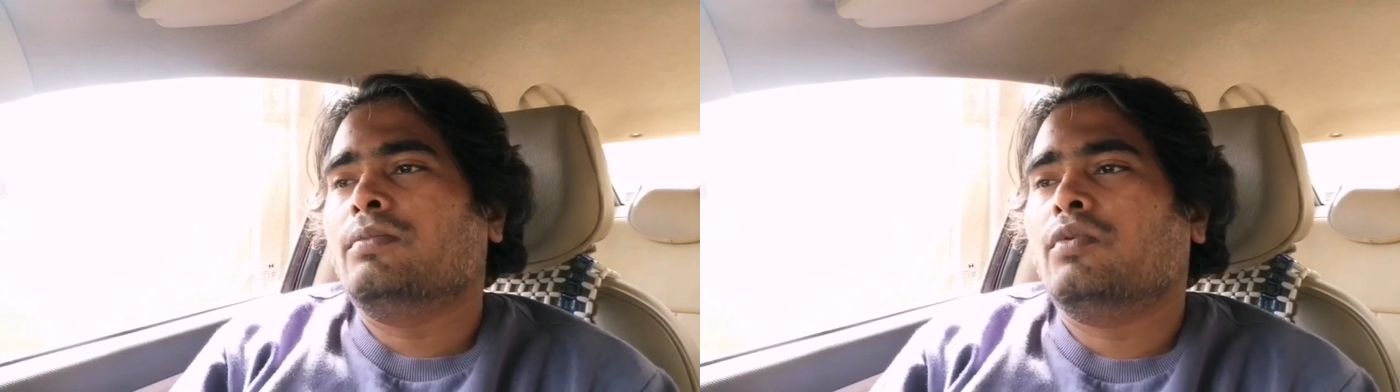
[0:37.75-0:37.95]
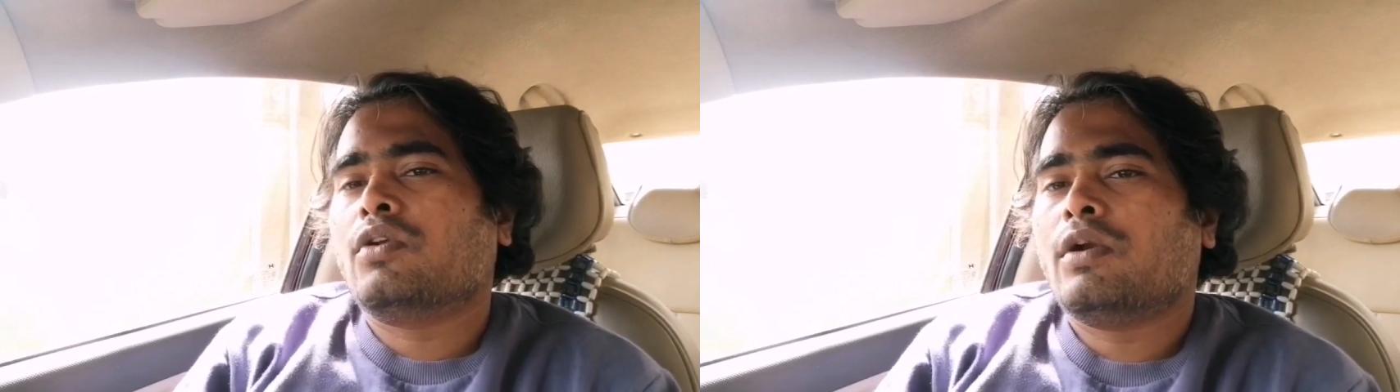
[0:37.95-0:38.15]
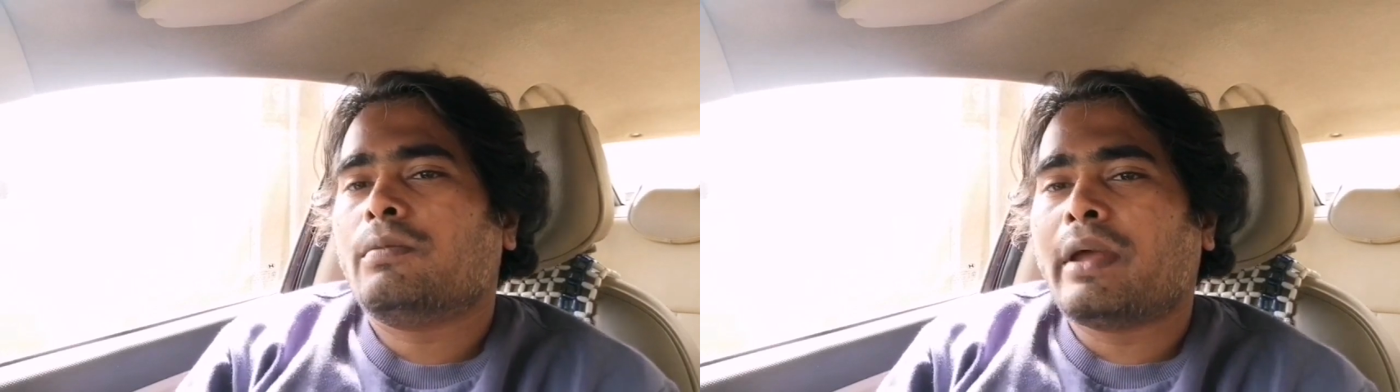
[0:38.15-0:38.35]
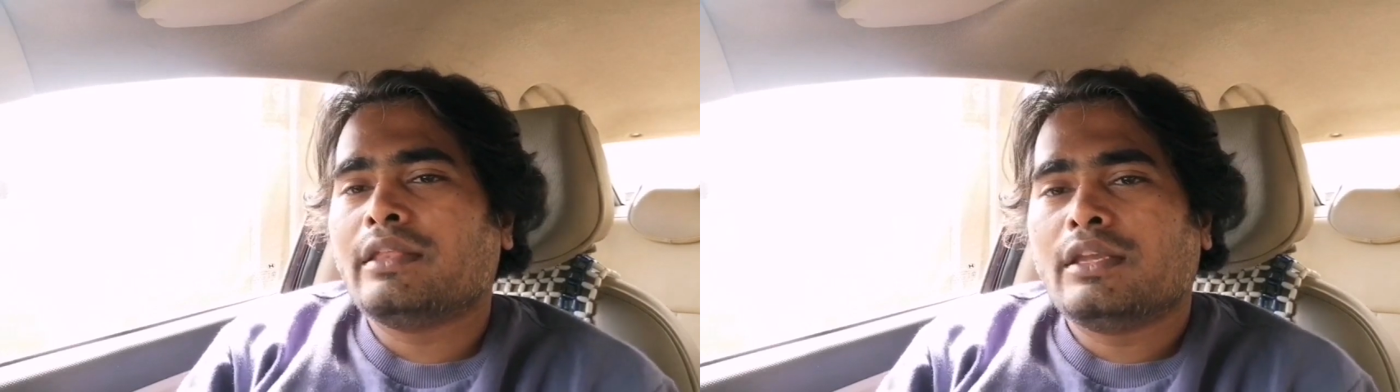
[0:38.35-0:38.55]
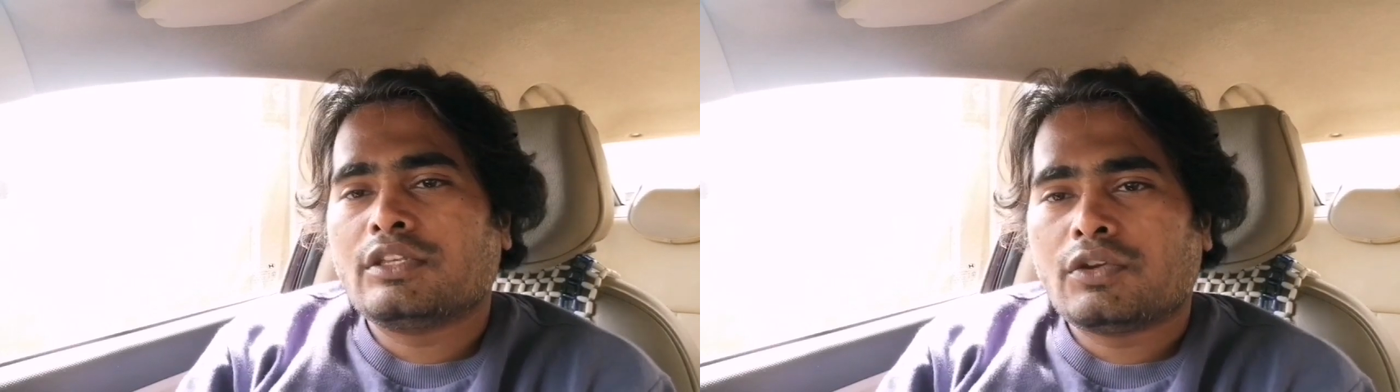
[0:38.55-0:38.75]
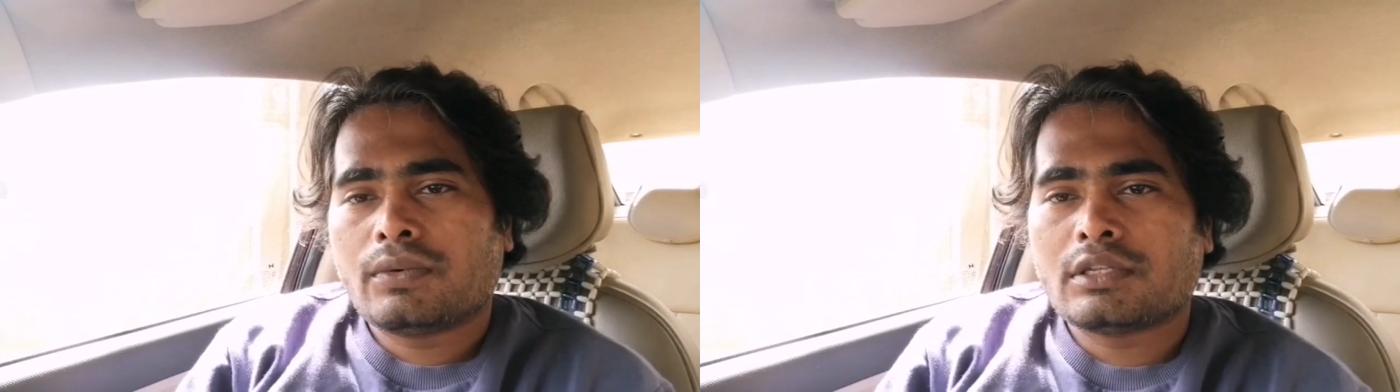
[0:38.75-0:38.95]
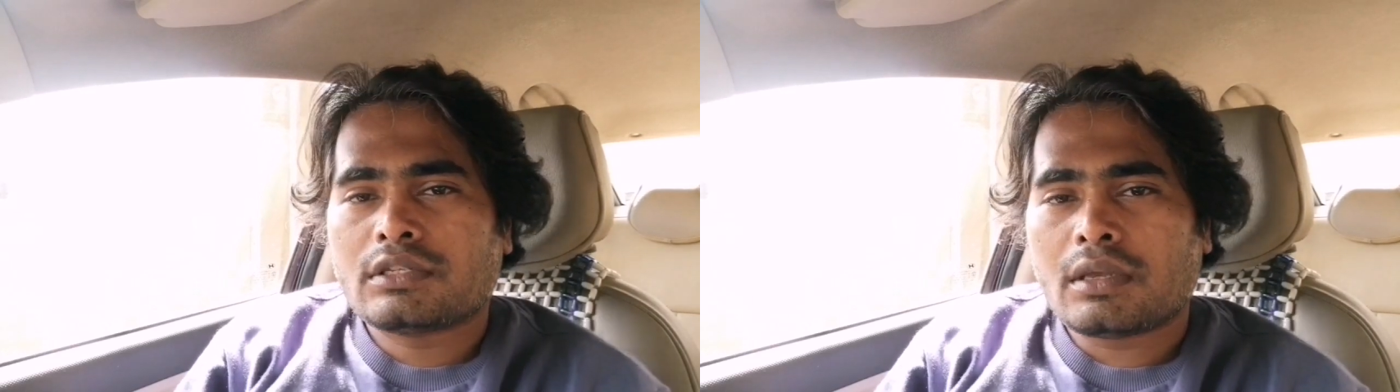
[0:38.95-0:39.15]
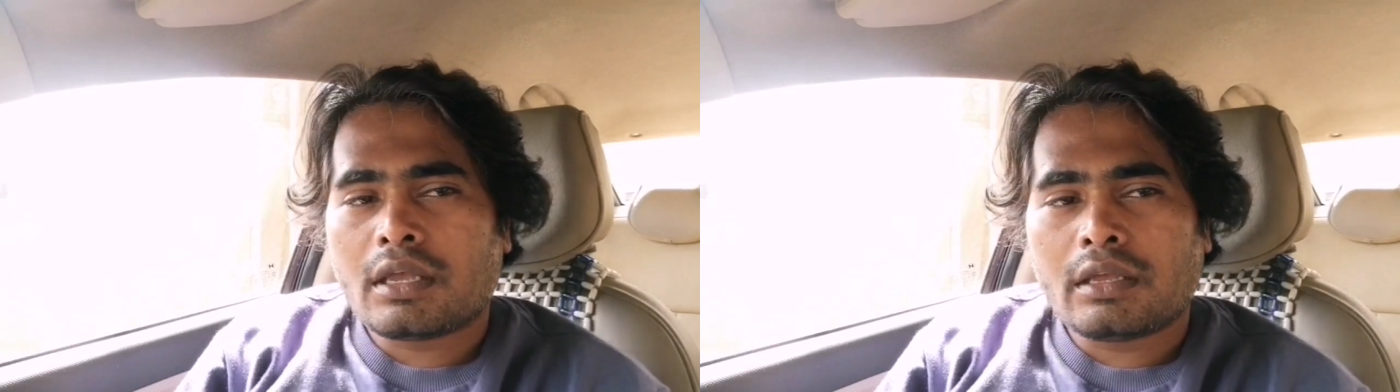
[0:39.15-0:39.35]
Moreover, my native
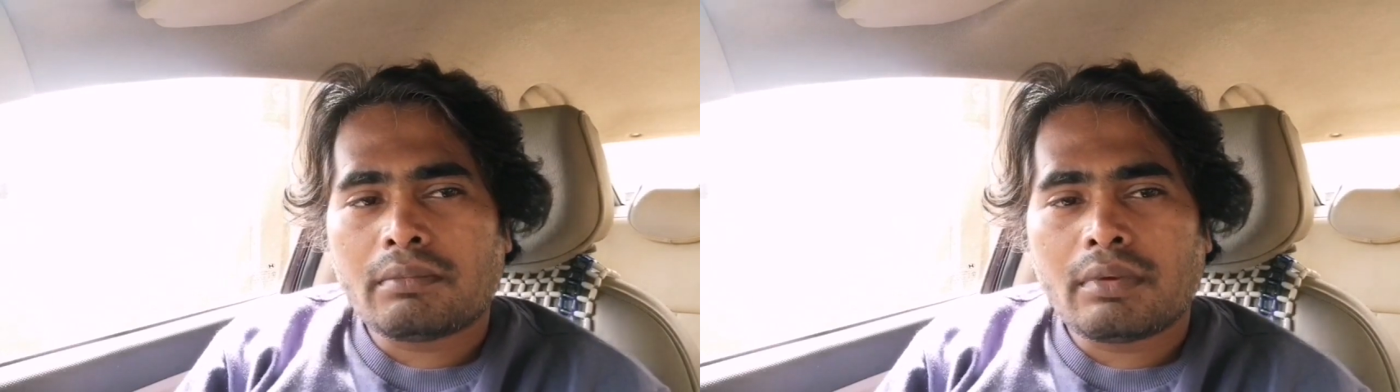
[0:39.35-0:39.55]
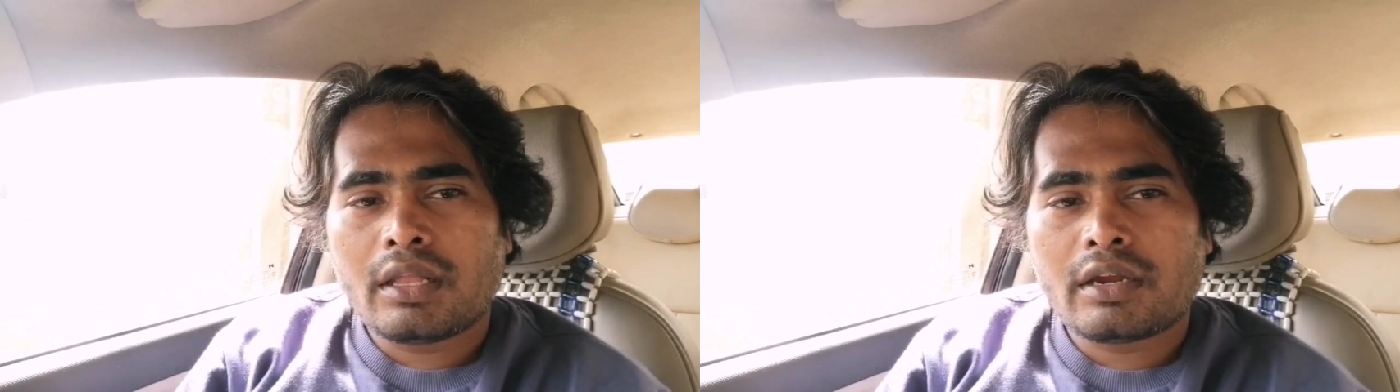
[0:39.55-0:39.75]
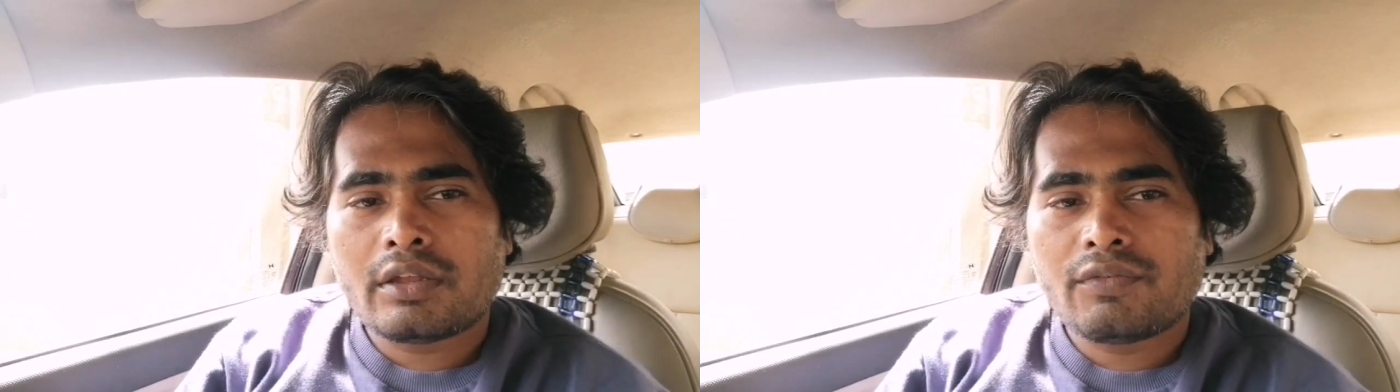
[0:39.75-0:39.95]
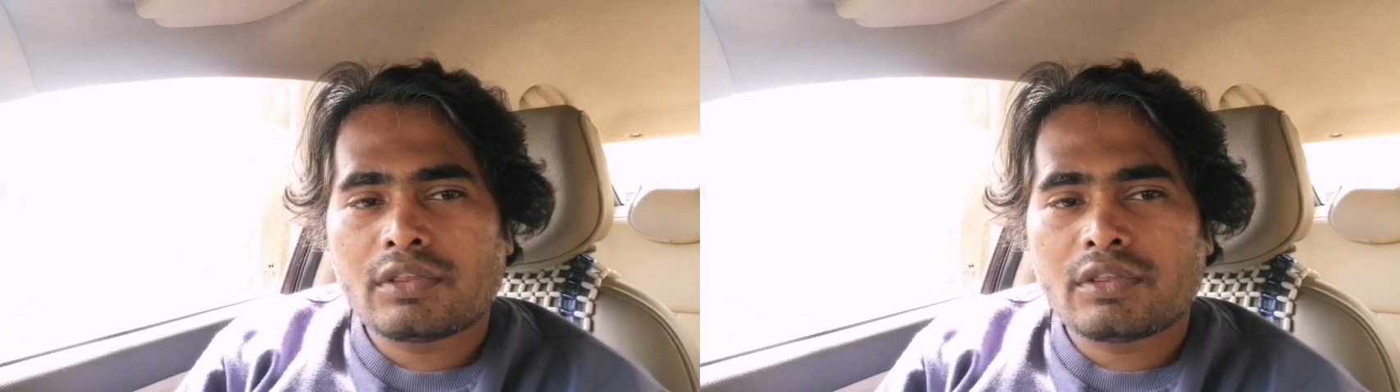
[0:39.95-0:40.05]
is Ballari,